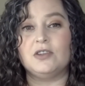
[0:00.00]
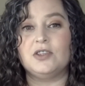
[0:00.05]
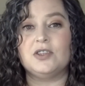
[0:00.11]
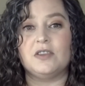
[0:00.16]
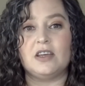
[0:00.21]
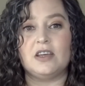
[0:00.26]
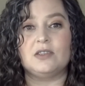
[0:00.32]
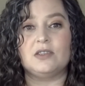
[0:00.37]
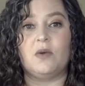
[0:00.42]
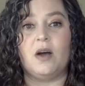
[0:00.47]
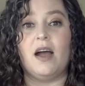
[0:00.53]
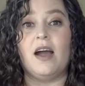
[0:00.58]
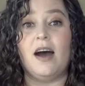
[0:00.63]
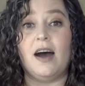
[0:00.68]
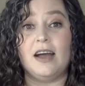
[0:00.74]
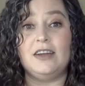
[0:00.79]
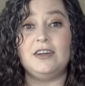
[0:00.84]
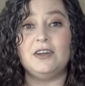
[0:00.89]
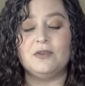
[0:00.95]
so that's why
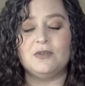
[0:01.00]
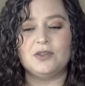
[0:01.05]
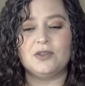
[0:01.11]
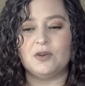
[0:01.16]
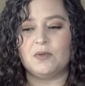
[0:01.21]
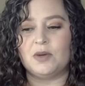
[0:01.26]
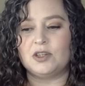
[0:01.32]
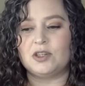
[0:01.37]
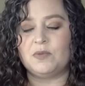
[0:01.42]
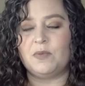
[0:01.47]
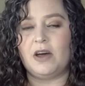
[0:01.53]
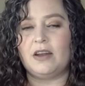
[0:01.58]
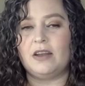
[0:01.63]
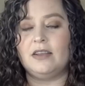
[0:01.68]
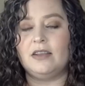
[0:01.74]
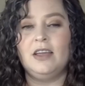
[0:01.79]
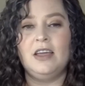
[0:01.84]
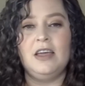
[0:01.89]
I know so much about it.